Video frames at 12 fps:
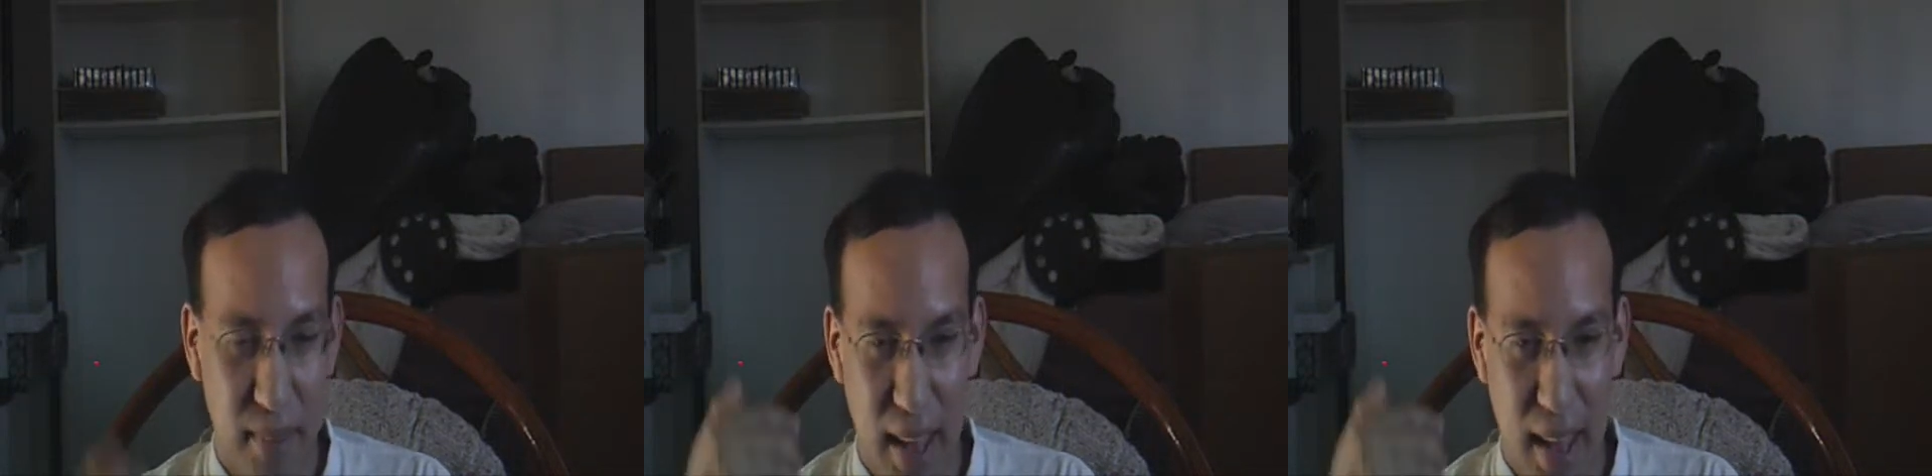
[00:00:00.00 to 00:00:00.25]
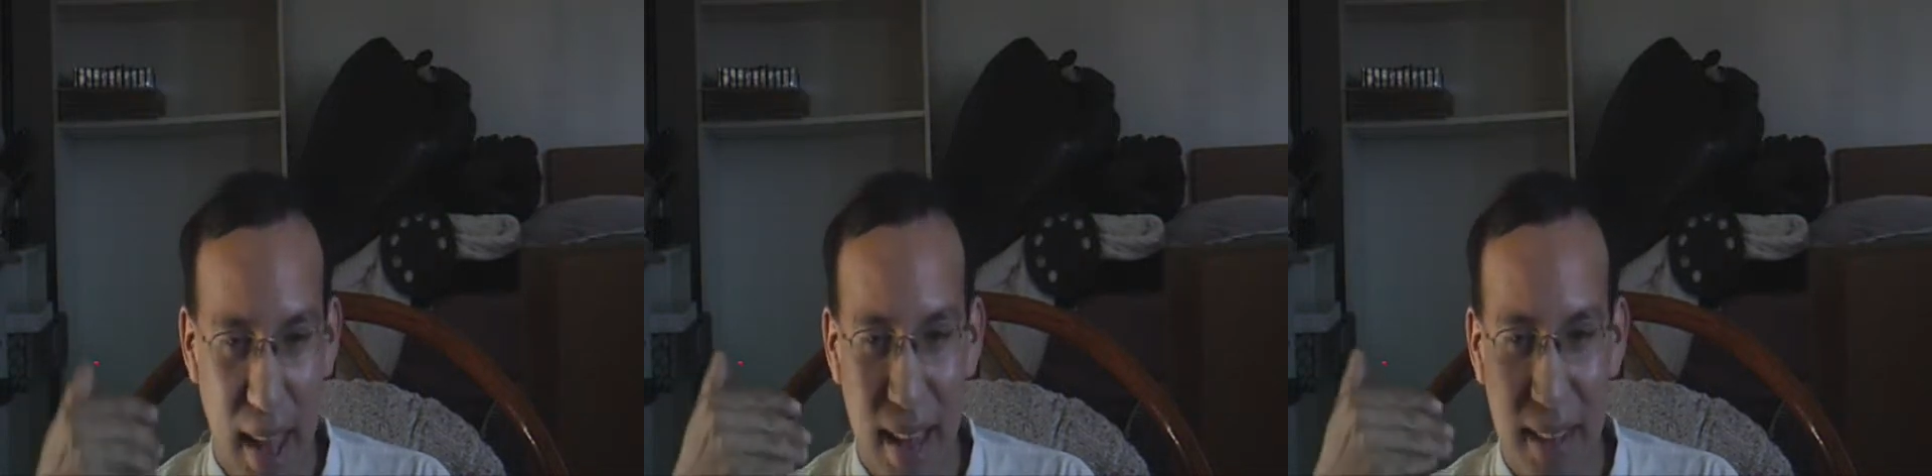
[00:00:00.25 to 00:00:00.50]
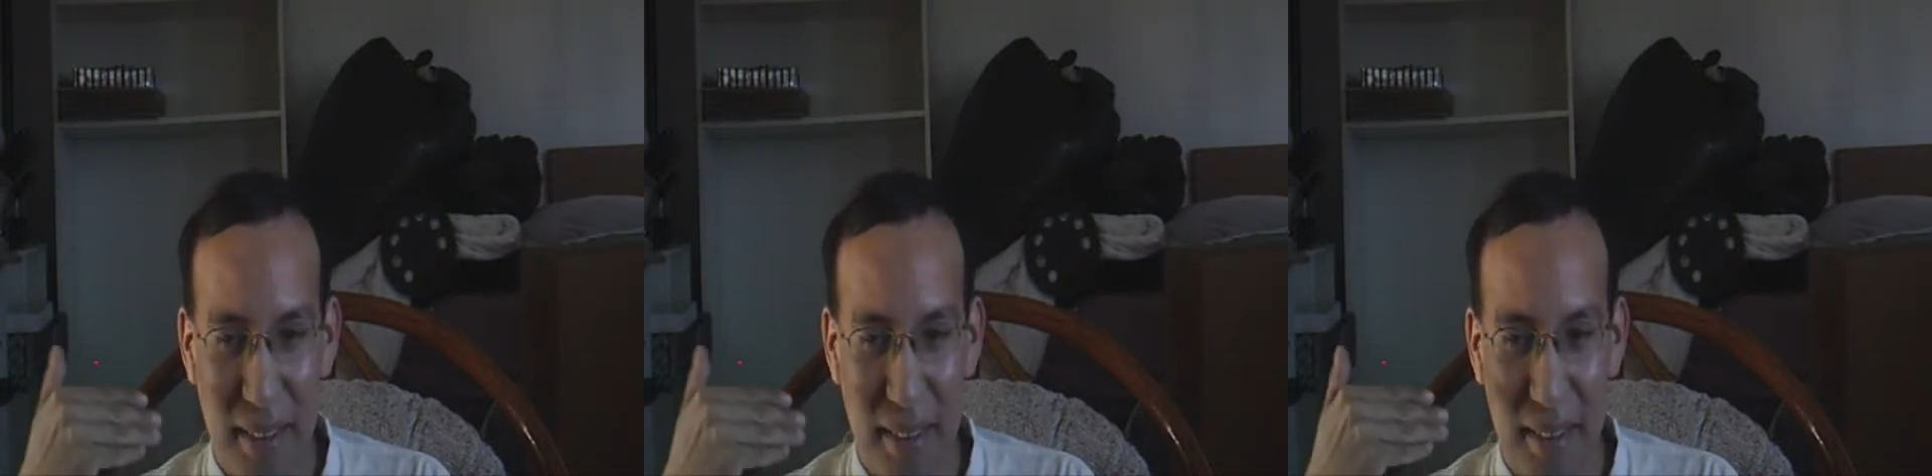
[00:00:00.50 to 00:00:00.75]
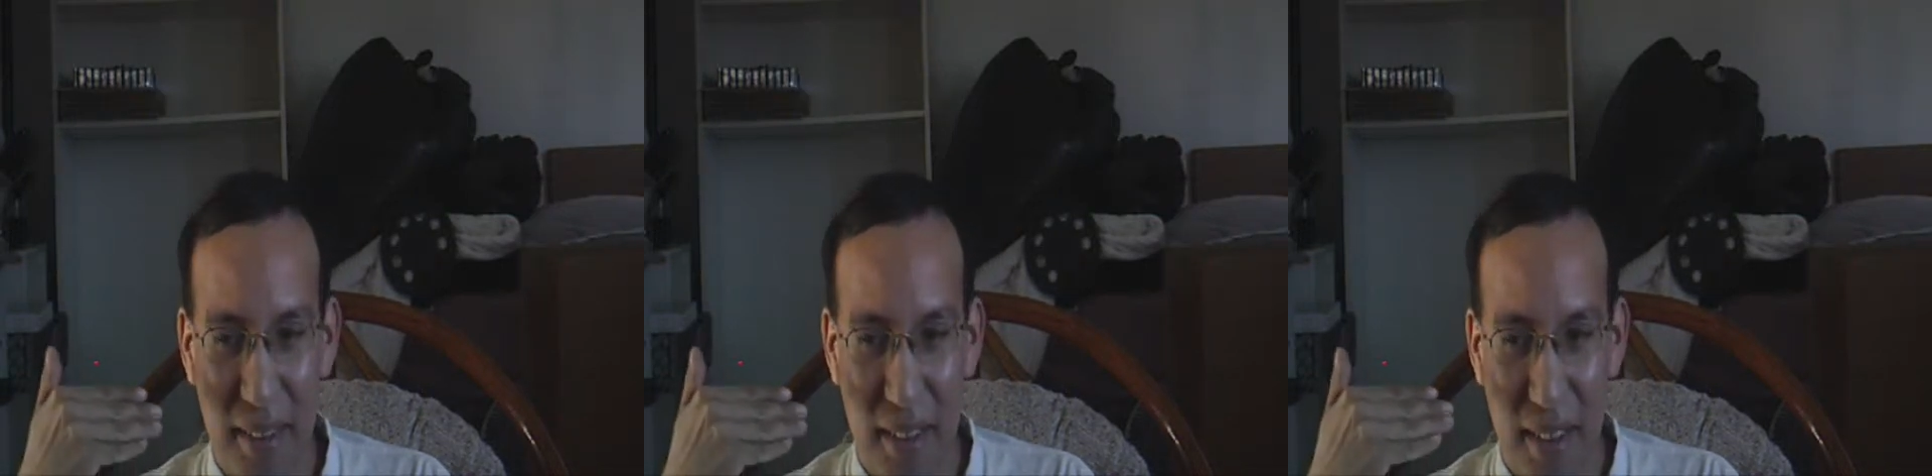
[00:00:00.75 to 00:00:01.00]

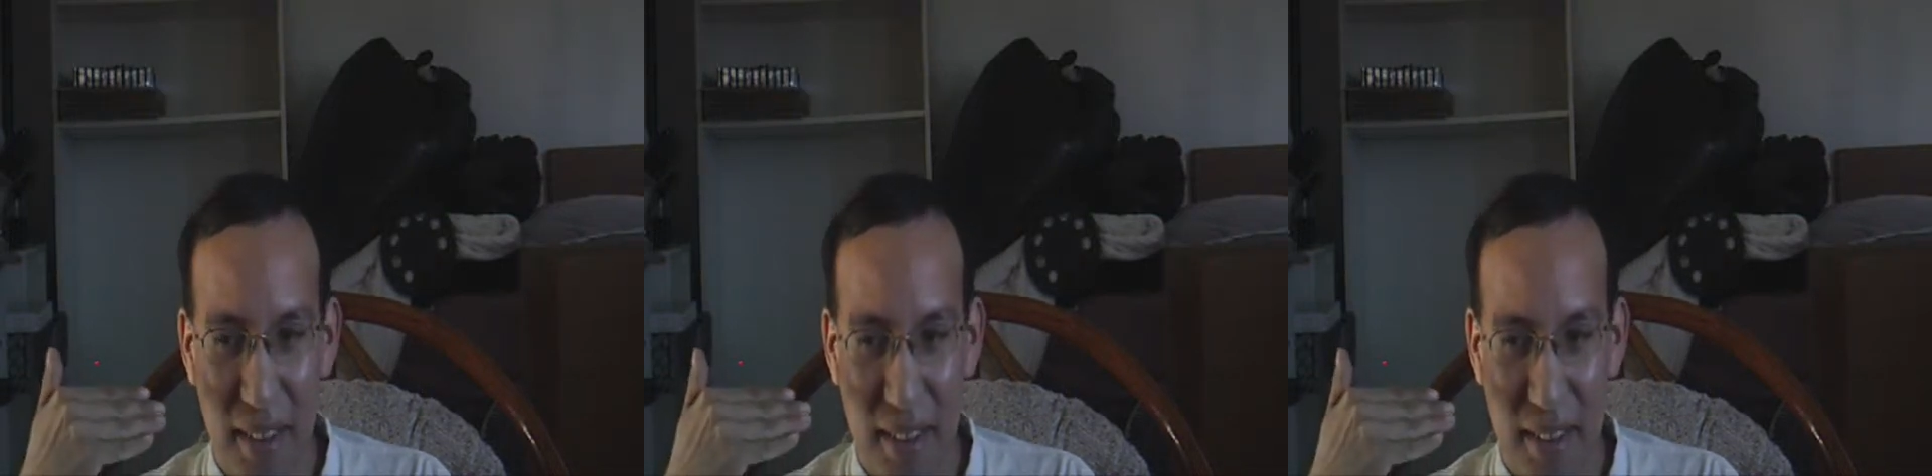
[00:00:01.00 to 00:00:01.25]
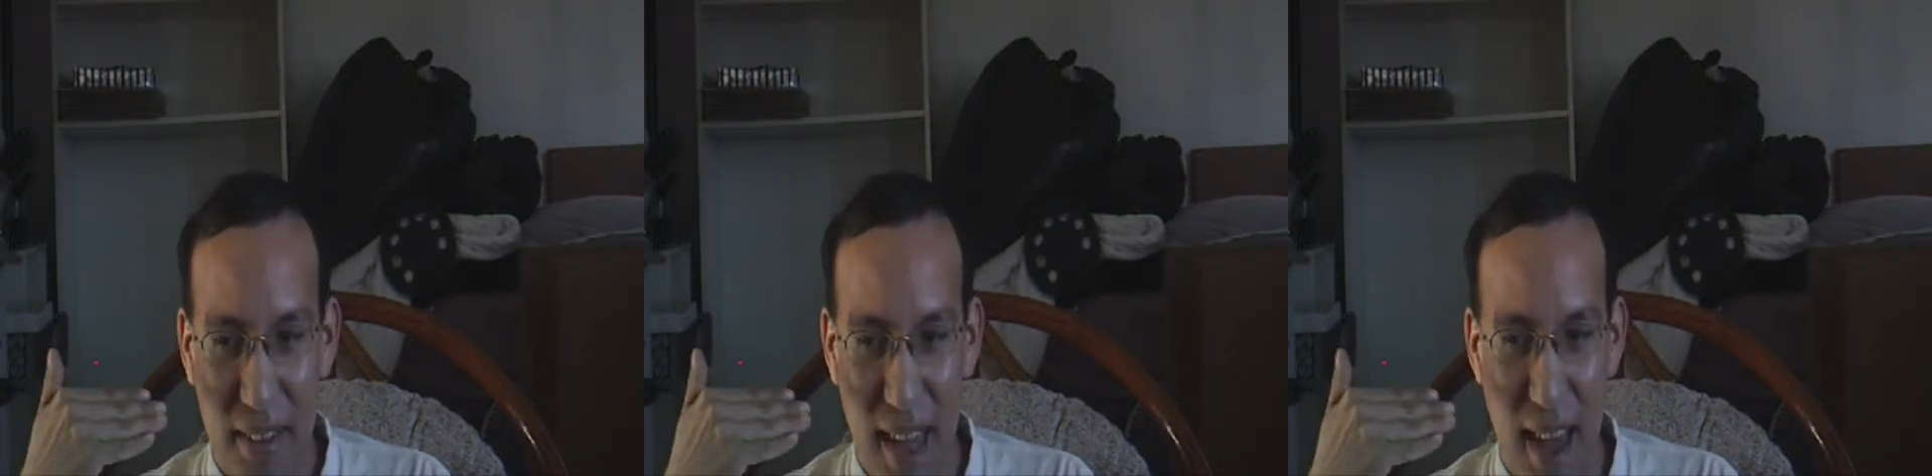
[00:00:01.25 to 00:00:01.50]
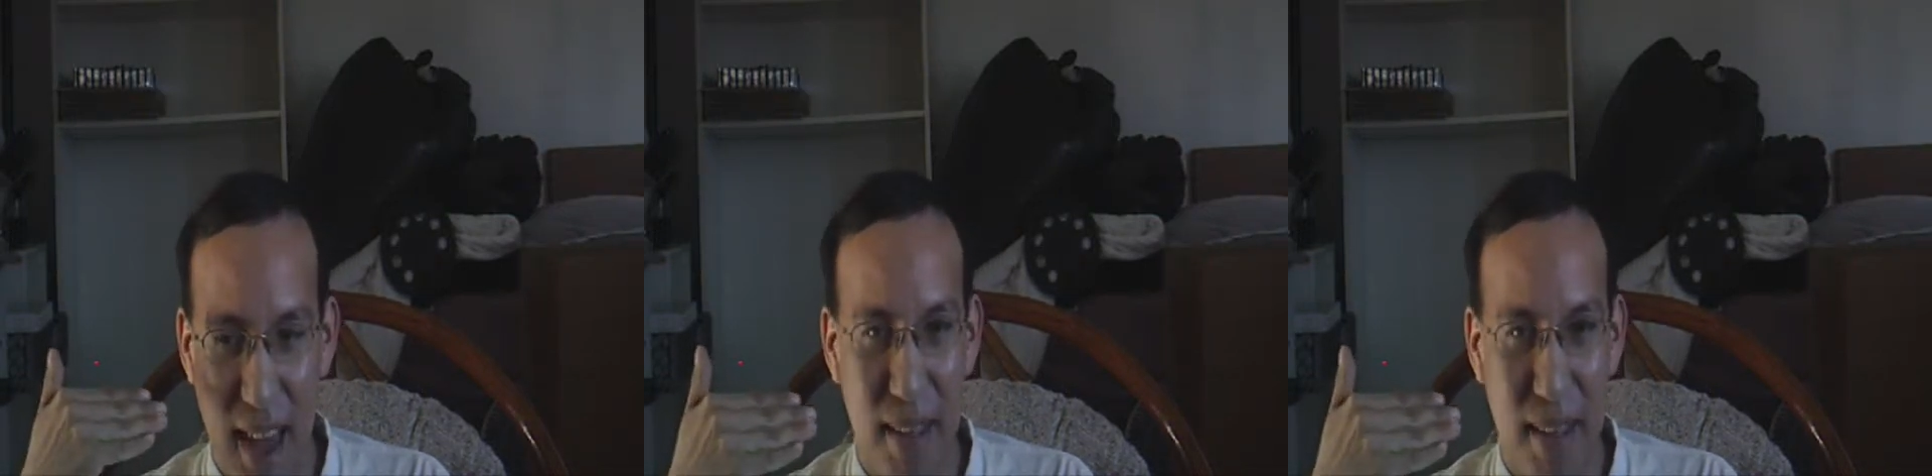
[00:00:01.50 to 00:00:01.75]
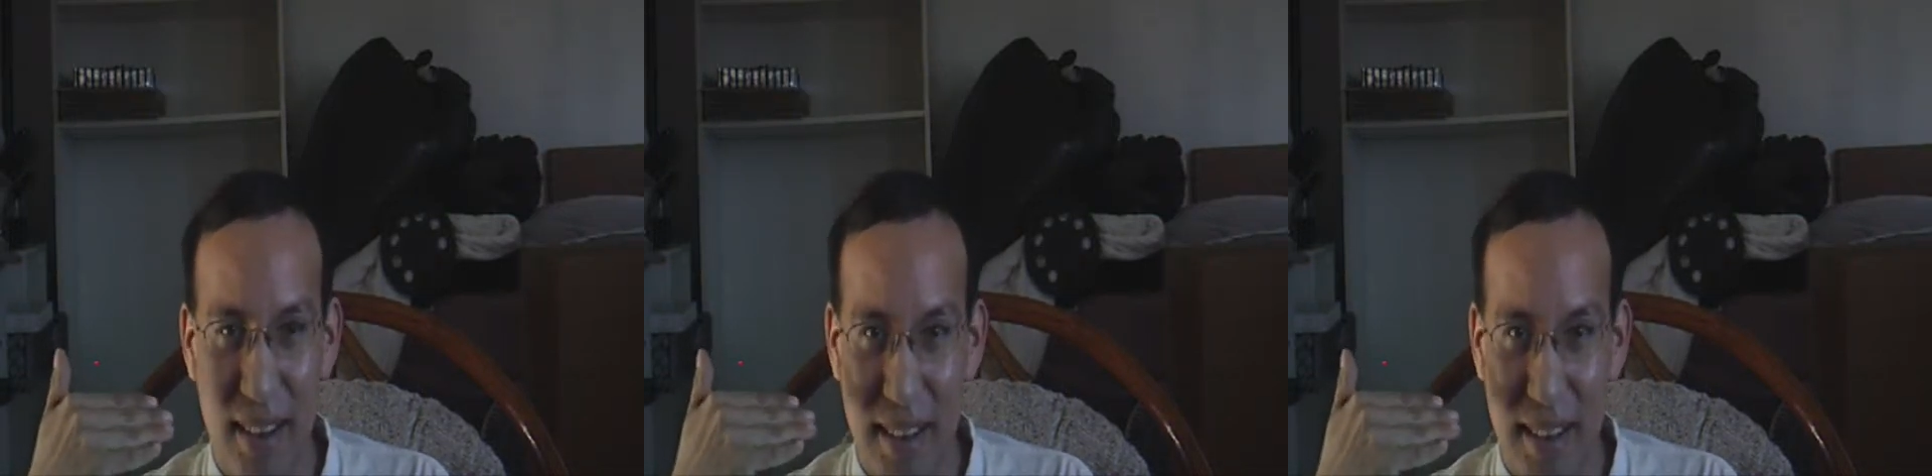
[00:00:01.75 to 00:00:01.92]
And to have that